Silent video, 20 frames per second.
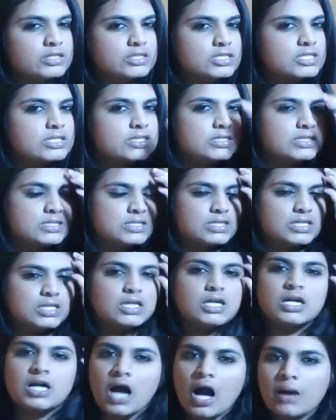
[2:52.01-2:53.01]
to see a
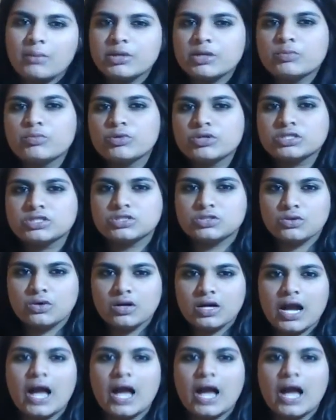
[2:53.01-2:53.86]
comic book store.